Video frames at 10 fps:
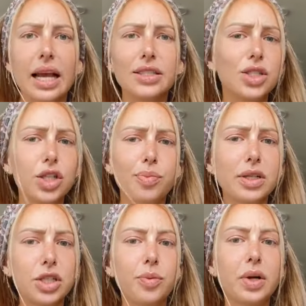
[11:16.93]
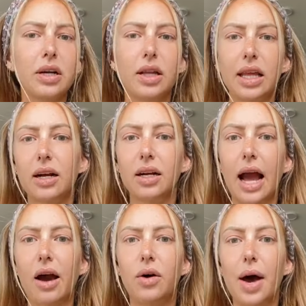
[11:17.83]
get super, super clear
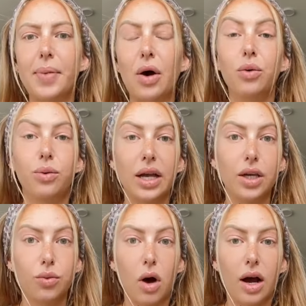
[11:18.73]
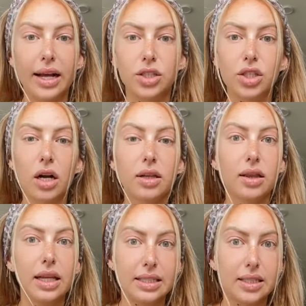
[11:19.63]
now about what you want and start
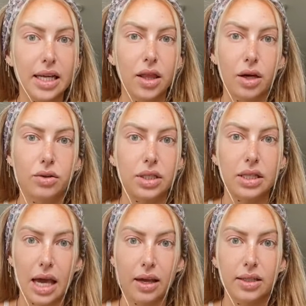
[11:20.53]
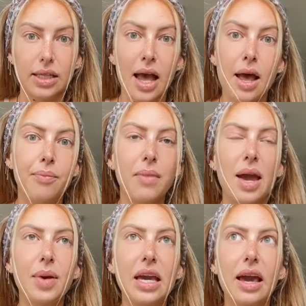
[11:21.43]
listing those things.
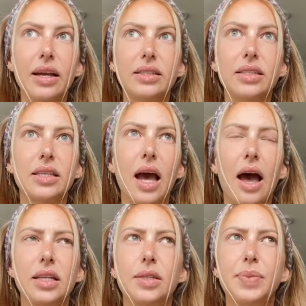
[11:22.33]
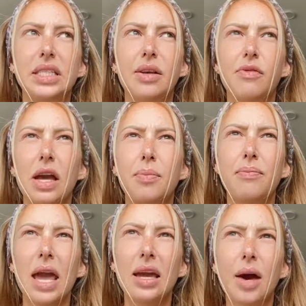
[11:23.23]
Maybe it's a specific
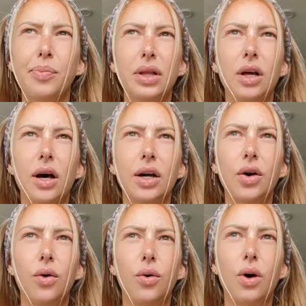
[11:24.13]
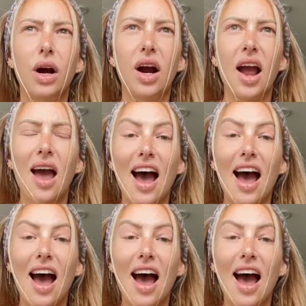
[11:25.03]
makeup look or